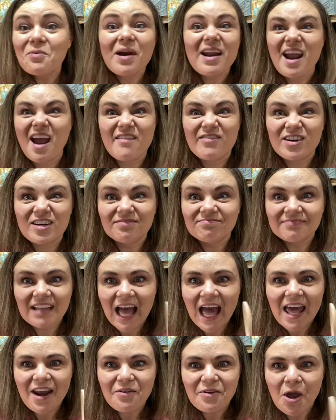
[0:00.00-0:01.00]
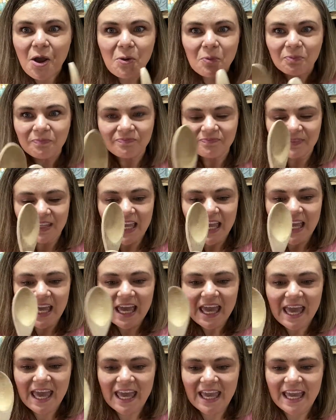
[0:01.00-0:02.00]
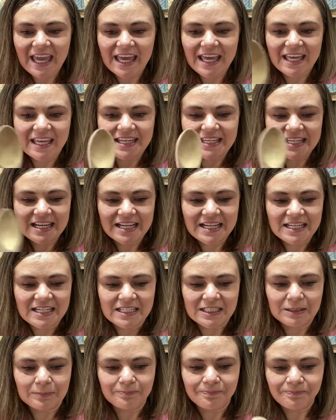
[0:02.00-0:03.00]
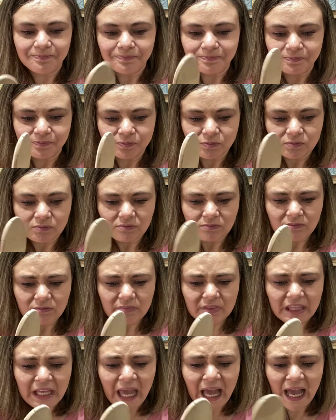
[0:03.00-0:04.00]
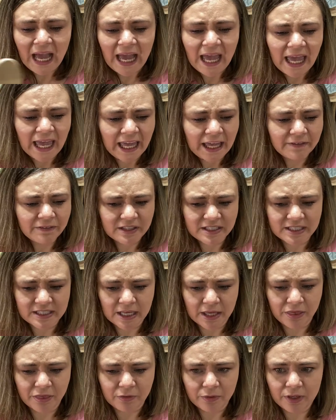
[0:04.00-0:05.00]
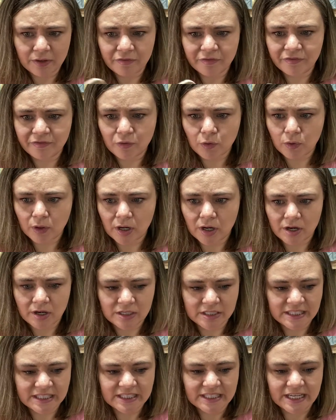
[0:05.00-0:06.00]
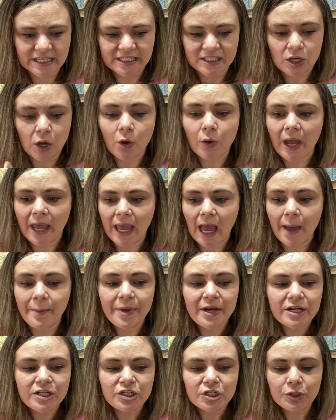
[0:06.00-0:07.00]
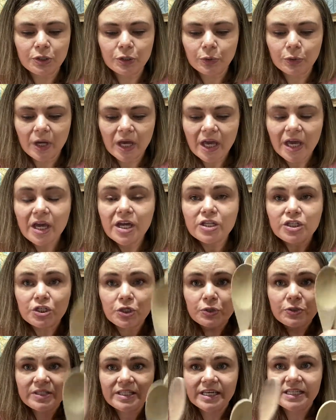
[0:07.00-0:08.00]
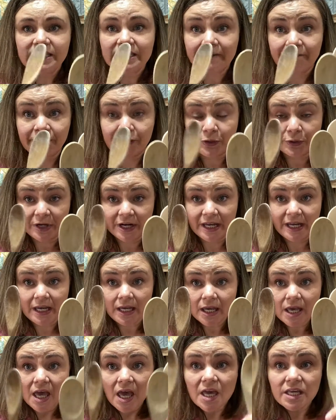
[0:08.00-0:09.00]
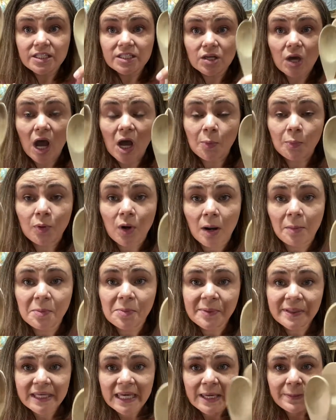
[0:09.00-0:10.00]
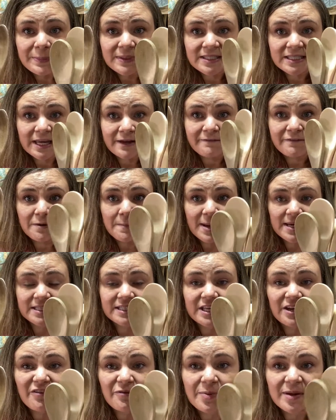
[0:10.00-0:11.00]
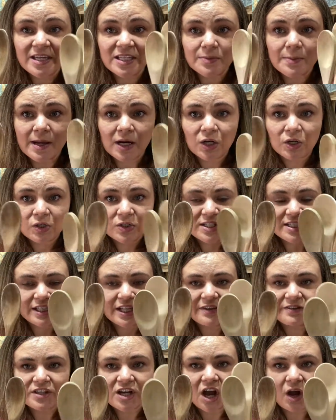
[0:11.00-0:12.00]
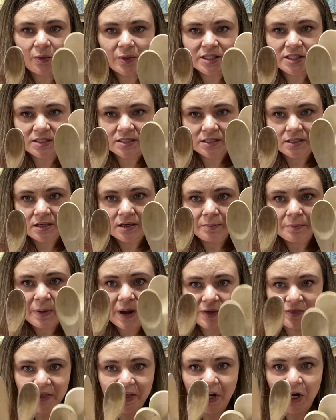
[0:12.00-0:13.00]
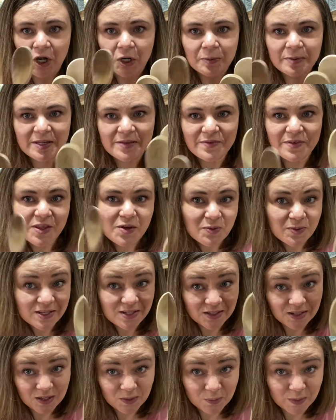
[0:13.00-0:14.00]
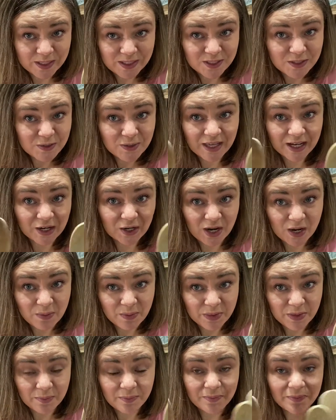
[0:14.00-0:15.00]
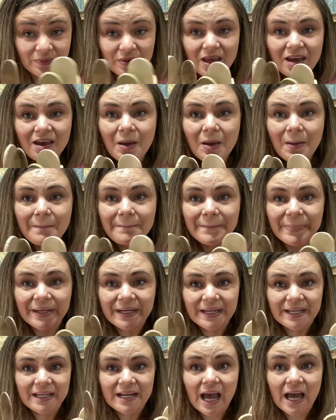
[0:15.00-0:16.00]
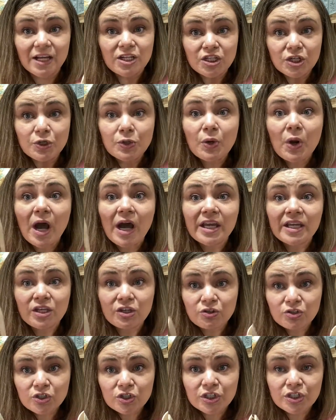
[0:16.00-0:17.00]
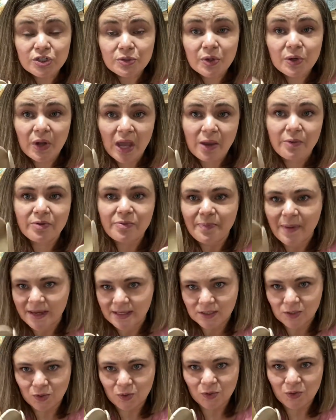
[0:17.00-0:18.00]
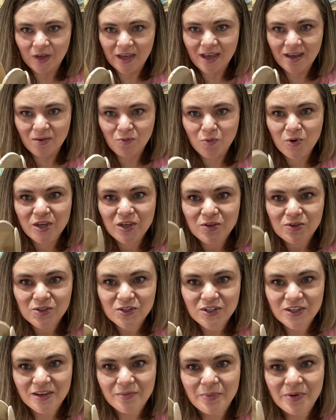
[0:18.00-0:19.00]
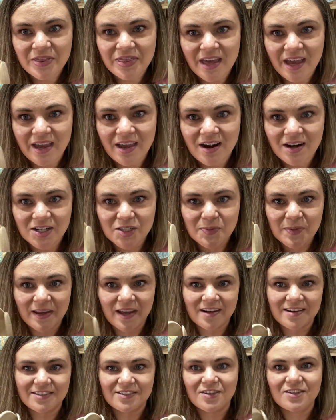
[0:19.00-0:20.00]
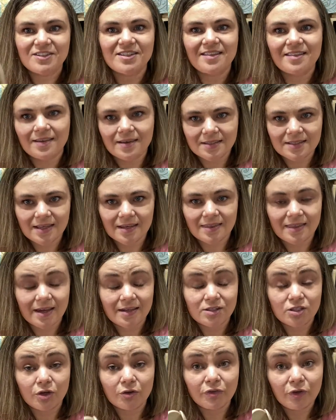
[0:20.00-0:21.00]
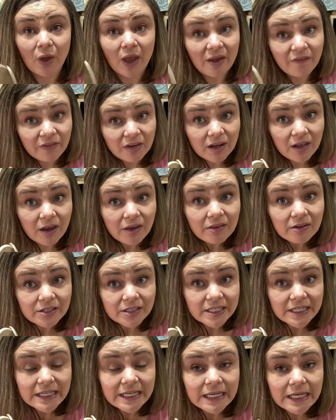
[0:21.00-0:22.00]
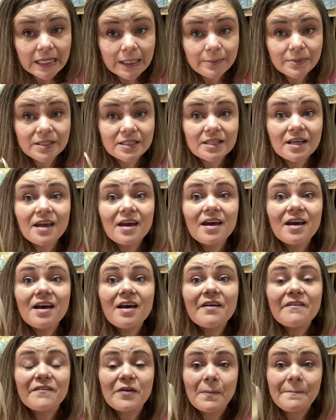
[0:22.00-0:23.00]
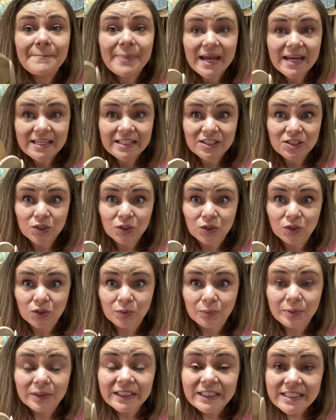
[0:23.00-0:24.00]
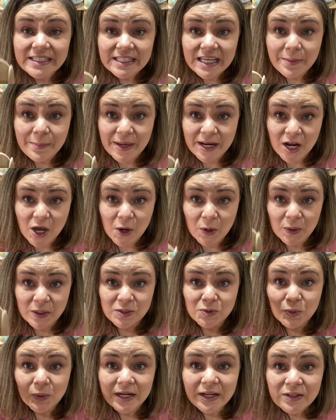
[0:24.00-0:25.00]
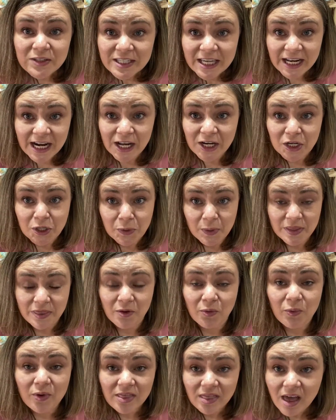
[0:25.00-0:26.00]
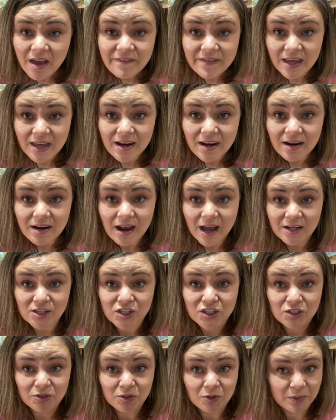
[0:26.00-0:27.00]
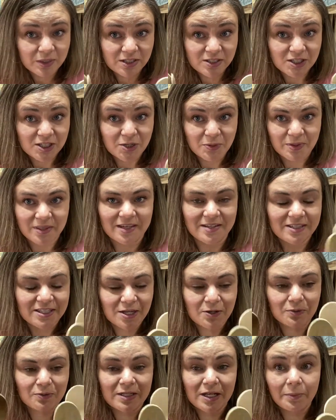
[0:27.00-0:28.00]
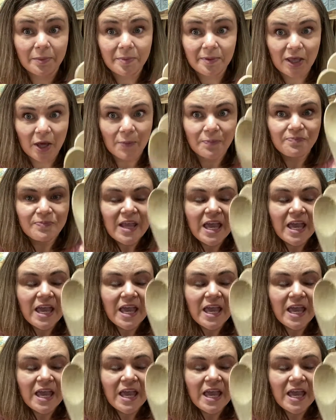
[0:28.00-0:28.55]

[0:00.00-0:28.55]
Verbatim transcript: Whatever. I don't know. And um, I have, let's see, three, four, six. Okay, I'm going to do two sets of three. So I'll probably keep a set for myself because my girls love to always pot the herbs, even though we don't always do that great with them. But I do usually do okay with basil, and we usually put that in our spaghetti sauce and things like that. So if you have any other tips for basil, please let me know because what else can I do with it? We love it. I just don't know what else to do with it. So tell me below.